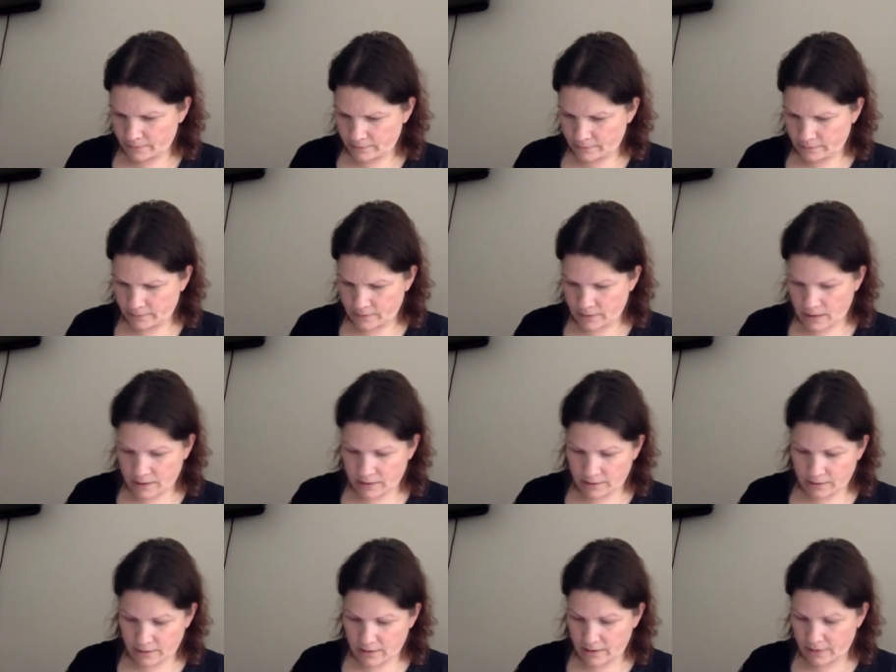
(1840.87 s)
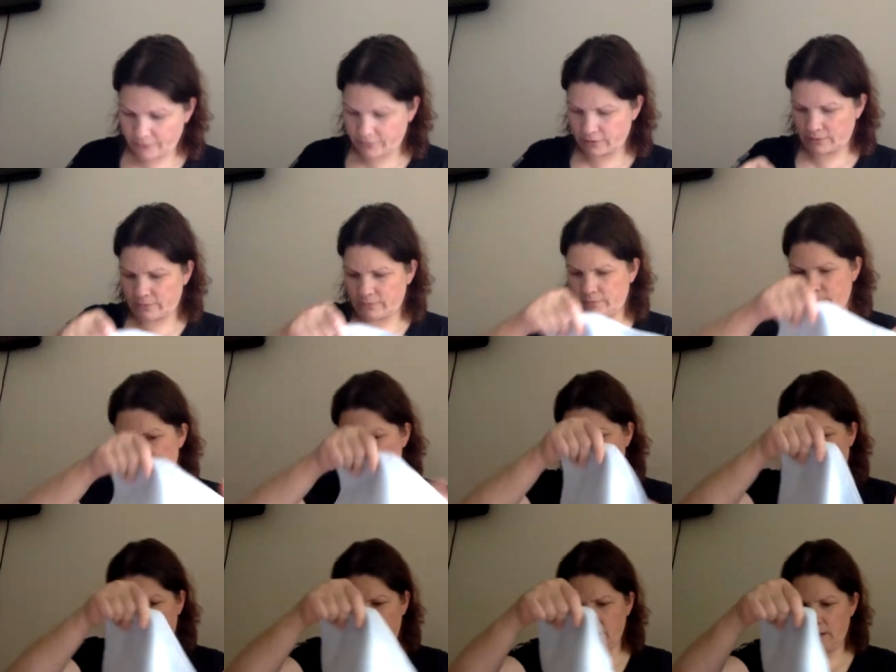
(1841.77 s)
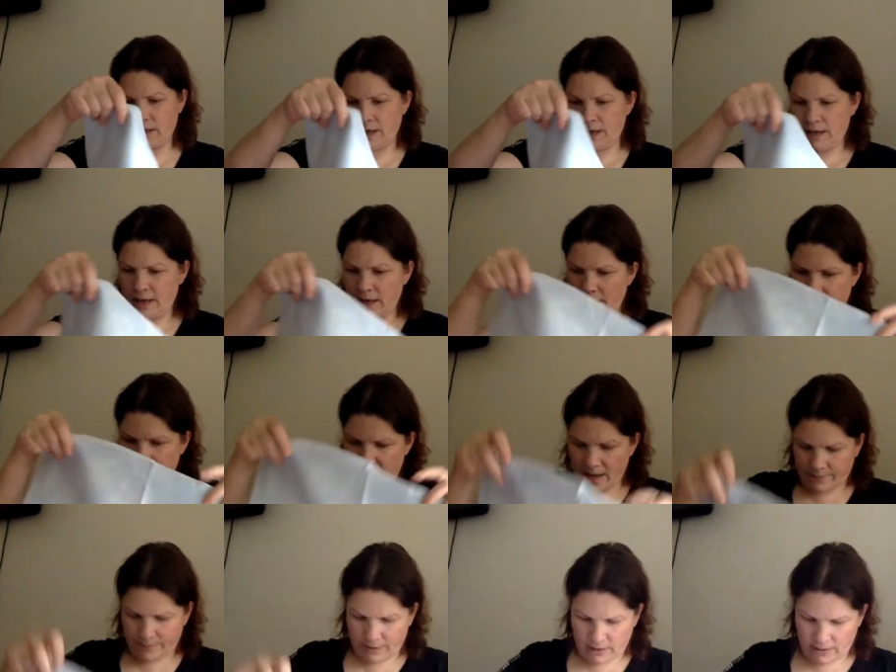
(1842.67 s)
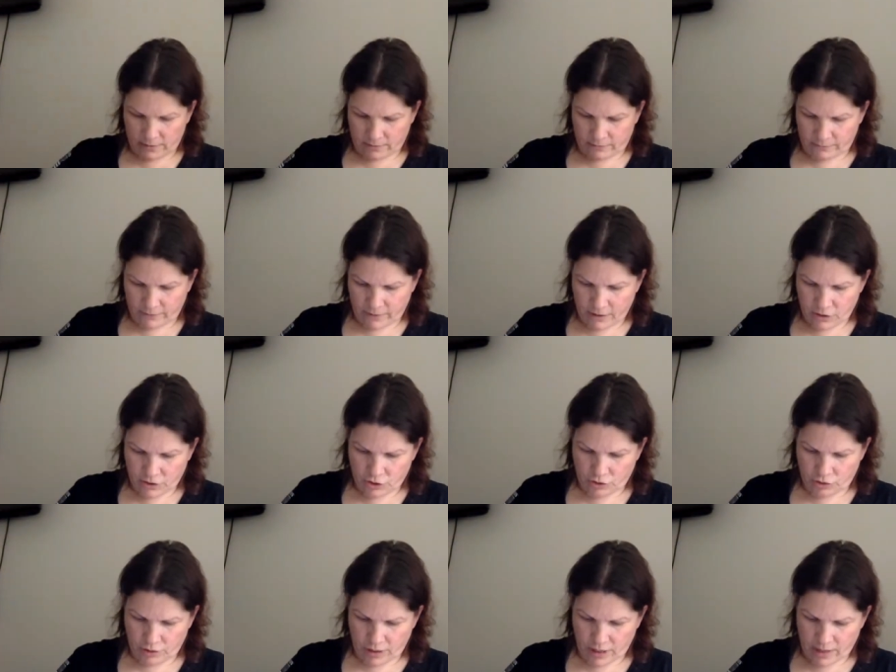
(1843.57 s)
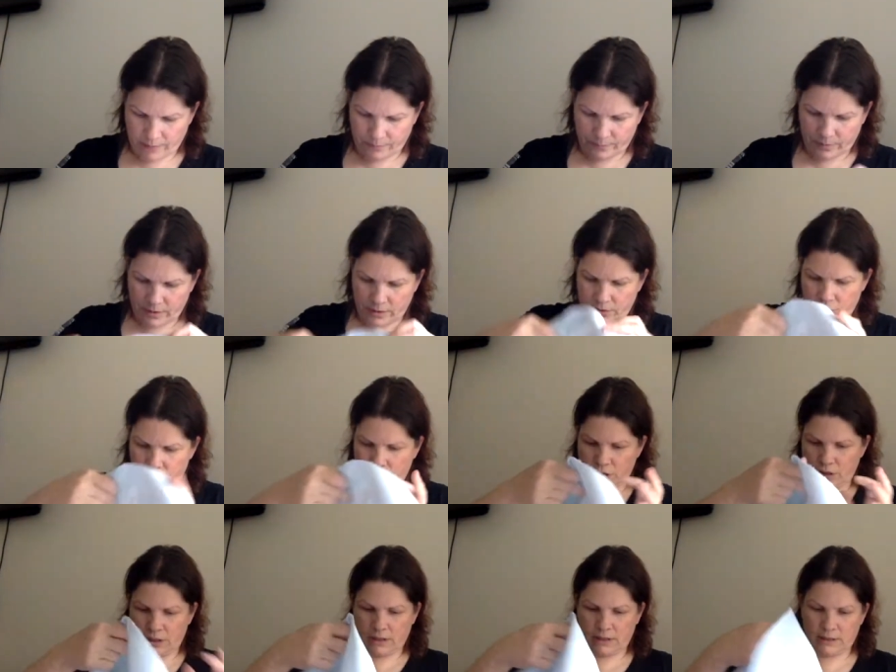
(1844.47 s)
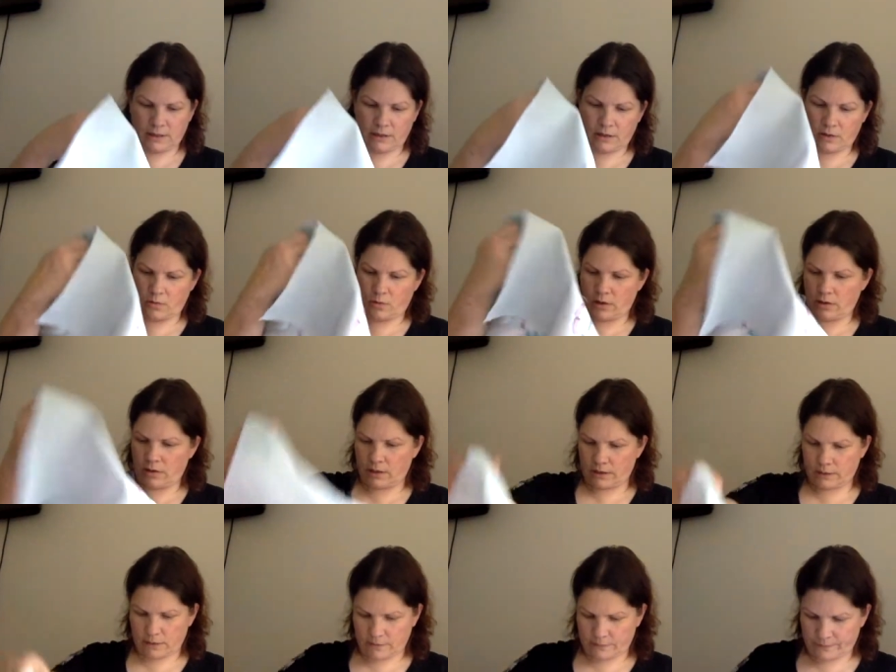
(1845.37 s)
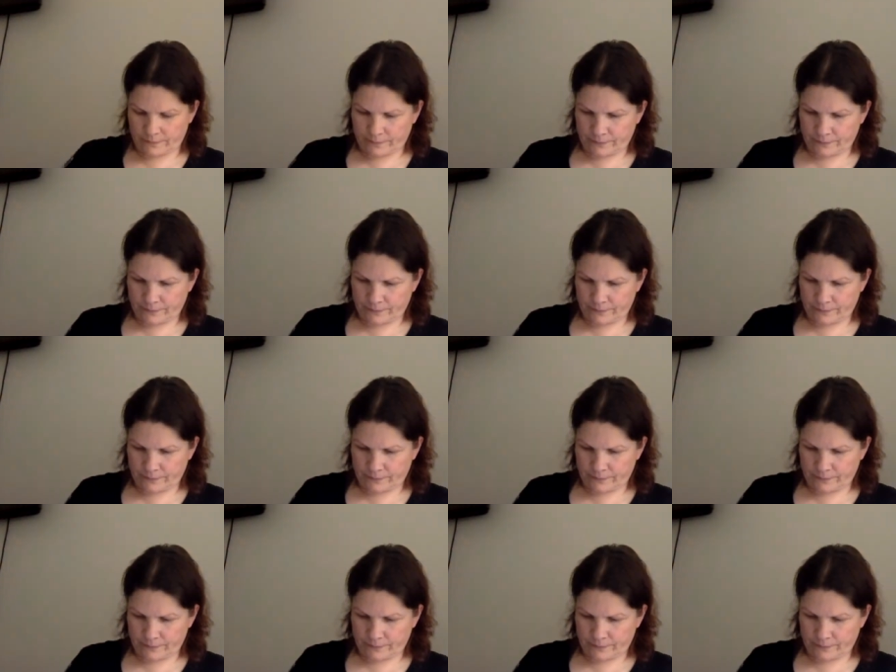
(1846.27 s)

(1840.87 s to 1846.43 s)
Not enough to make me happy and finished her yet, but she's got quite a lot done.